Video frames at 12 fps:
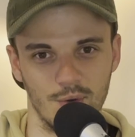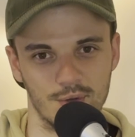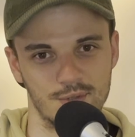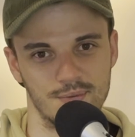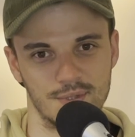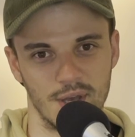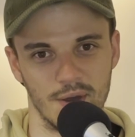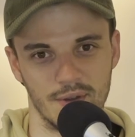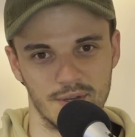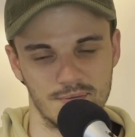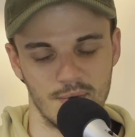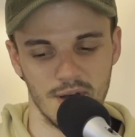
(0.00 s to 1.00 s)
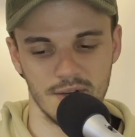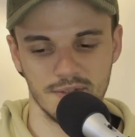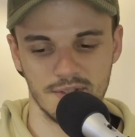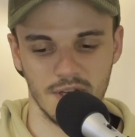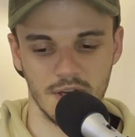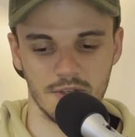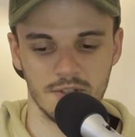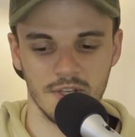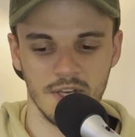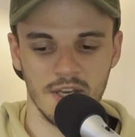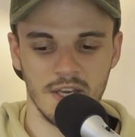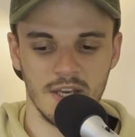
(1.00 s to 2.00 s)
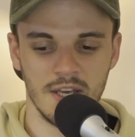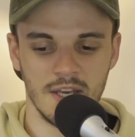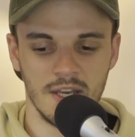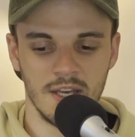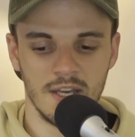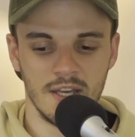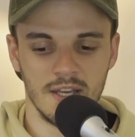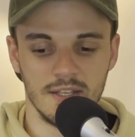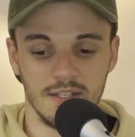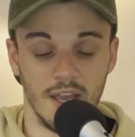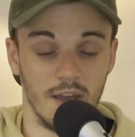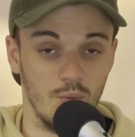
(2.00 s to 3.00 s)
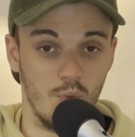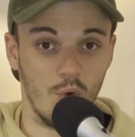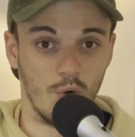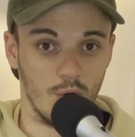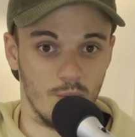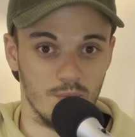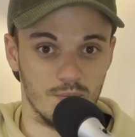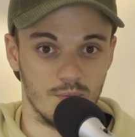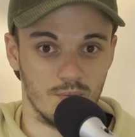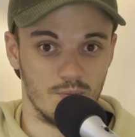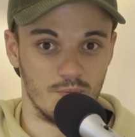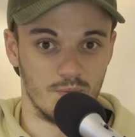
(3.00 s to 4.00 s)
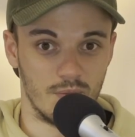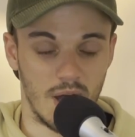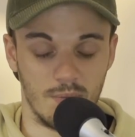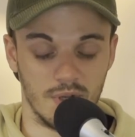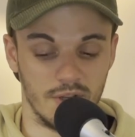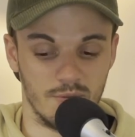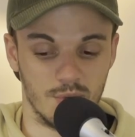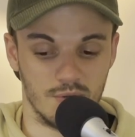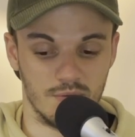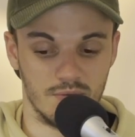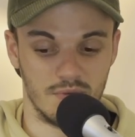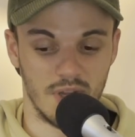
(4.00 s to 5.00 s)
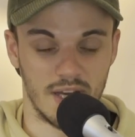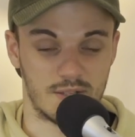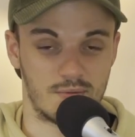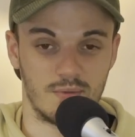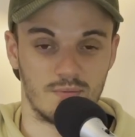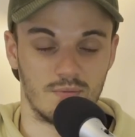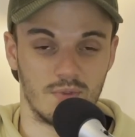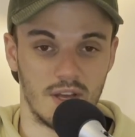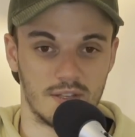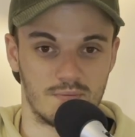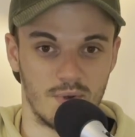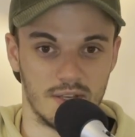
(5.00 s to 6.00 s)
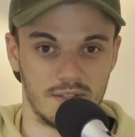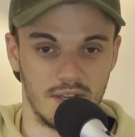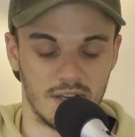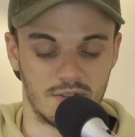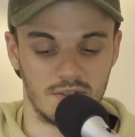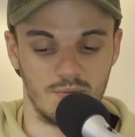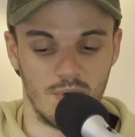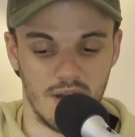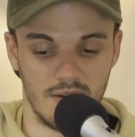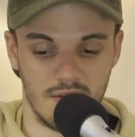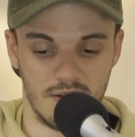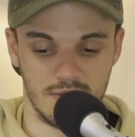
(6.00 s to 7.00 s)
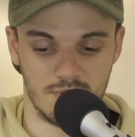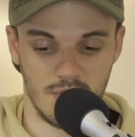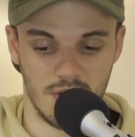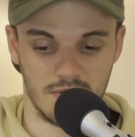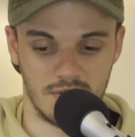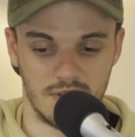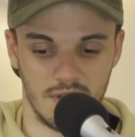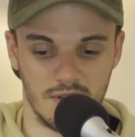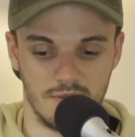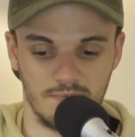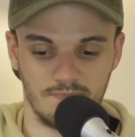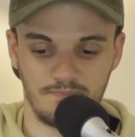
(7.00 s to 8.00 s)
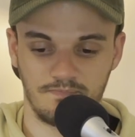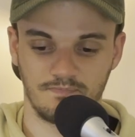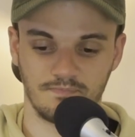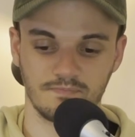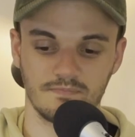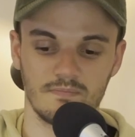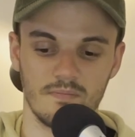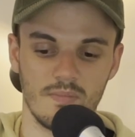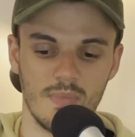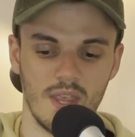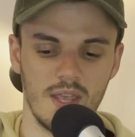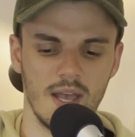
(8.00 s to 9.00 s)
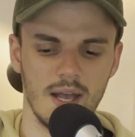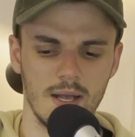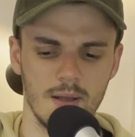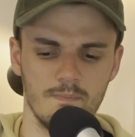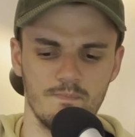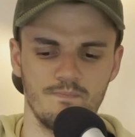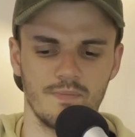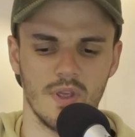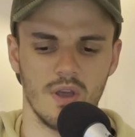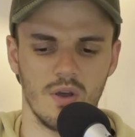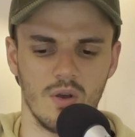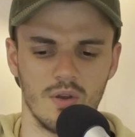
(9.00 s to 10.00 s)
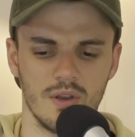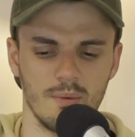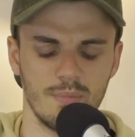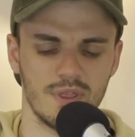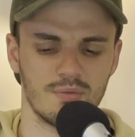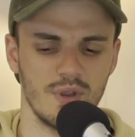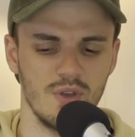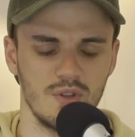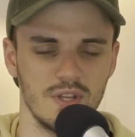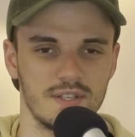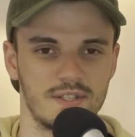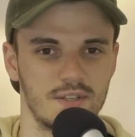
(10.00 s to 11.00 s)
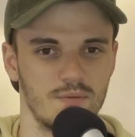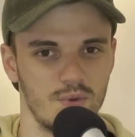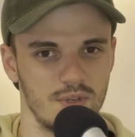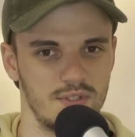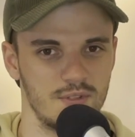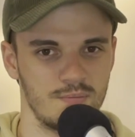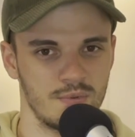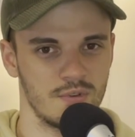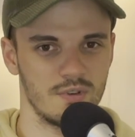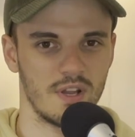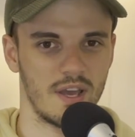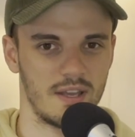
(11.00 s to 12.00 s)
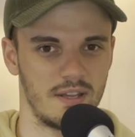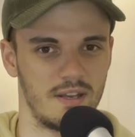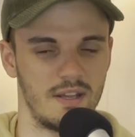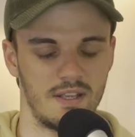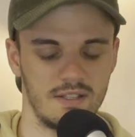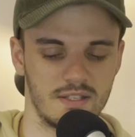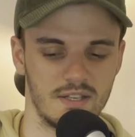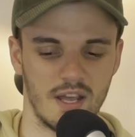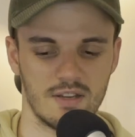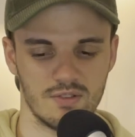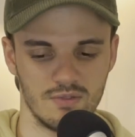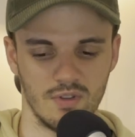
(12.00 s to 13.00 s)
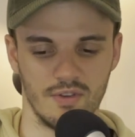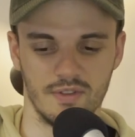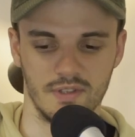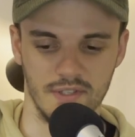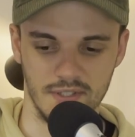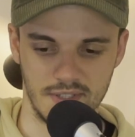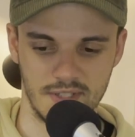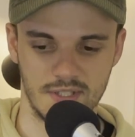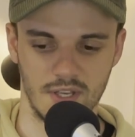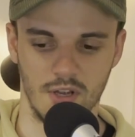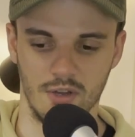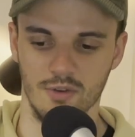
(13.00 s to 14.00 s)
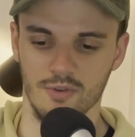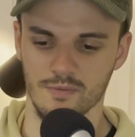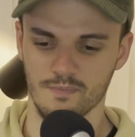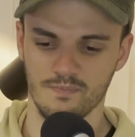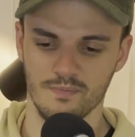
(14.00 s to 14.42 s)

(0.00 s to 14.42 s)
horse was going as well. So yeah, Warham, unbelievable. Last race he actually won as well. So number 3 on the list, I wanted to put an international on the list. So,